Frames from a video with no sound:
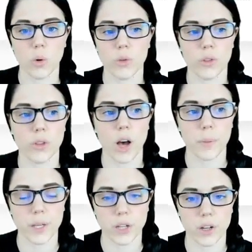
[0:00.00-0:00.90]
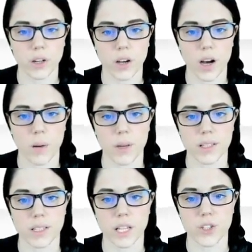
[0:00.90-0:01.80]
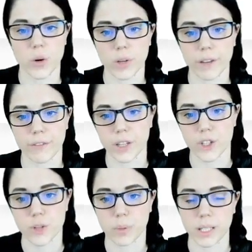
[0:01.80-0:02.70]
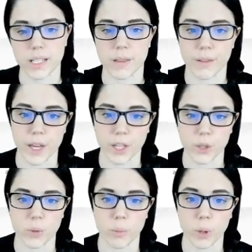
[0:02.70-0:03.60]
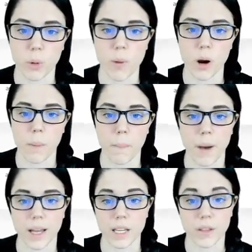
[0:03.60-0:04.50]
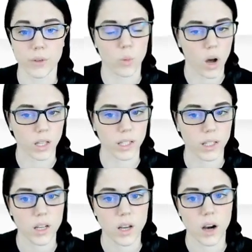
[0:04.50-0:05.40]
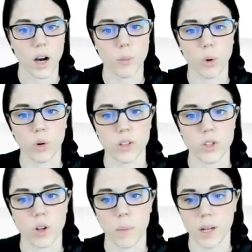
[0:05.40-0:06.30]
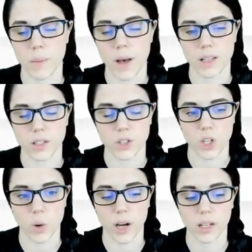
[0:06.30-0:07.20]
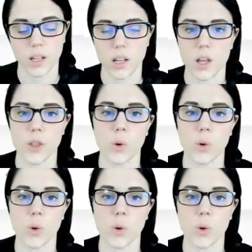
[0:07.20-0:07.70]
So up here, it says, don't get phished, please and thank you, bookmark my Ether wallet or install MetaMask and so on.